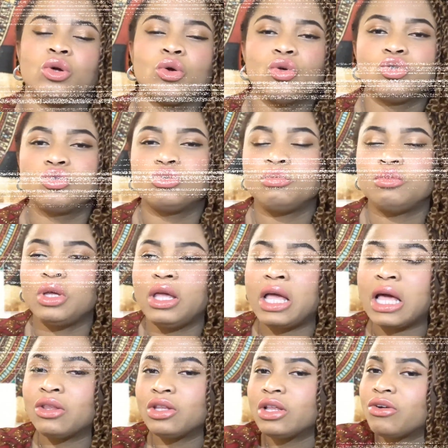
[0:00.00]
to go to
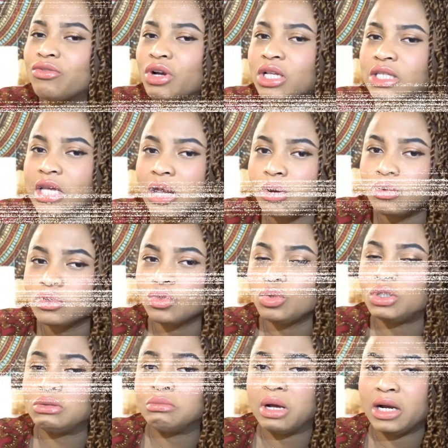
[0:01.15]
another friend's house who
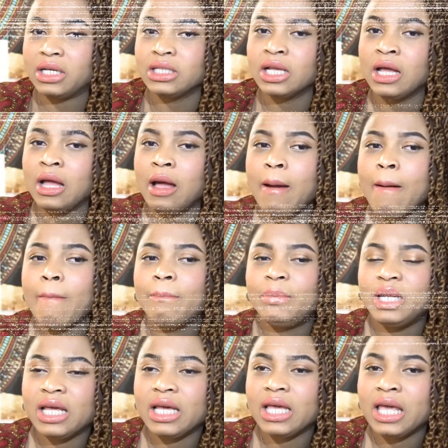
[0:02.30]
is married.
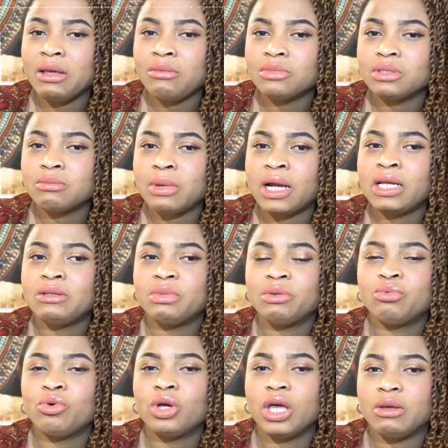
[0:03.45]
play games, married
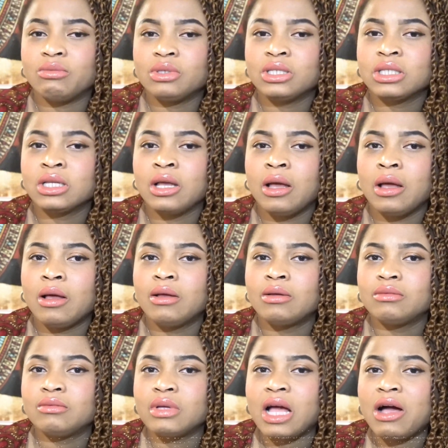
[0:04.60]
people games,
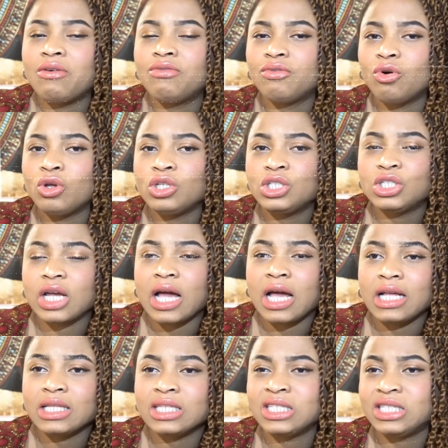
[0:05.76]
have fun,
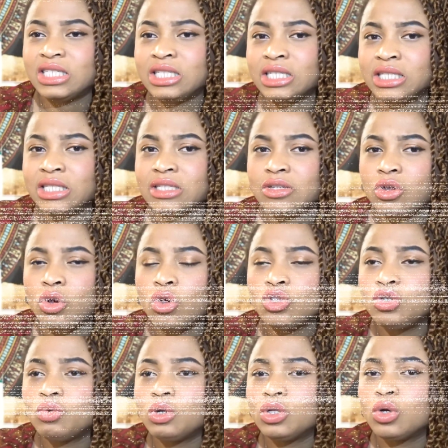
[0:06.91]
chat, gist, or do
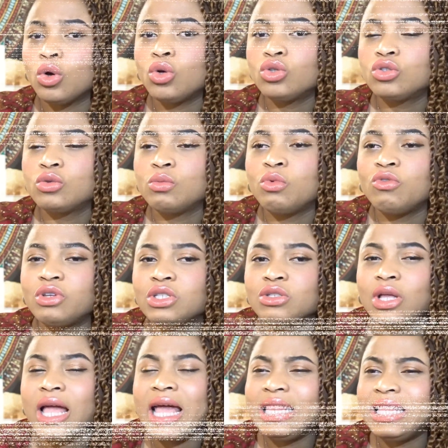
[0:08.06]
you want to go to movies?
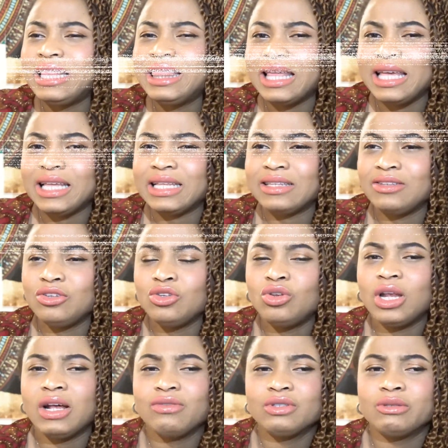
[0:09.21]
Anything. You don't
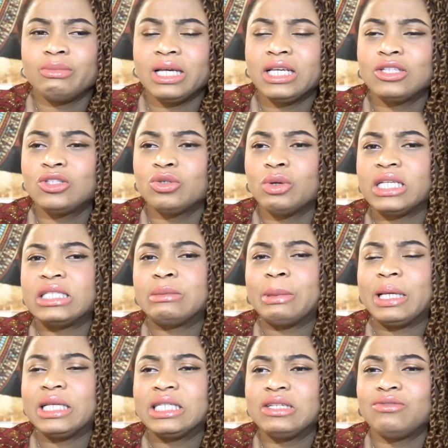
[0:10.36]
have to make it too
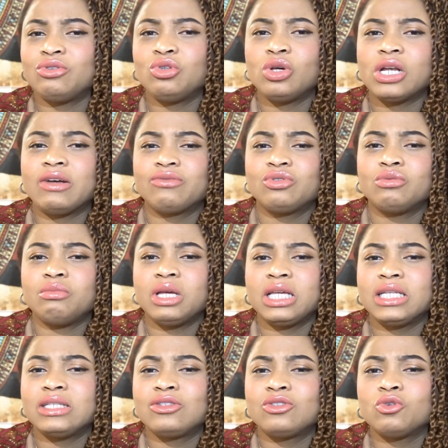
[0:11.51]
expensive. You don't have to make
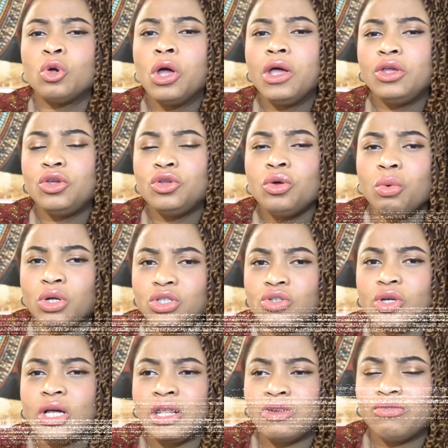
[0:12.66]
it too, you know what you
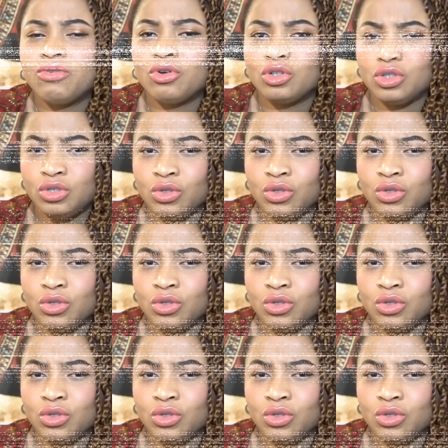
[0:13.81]
can afford,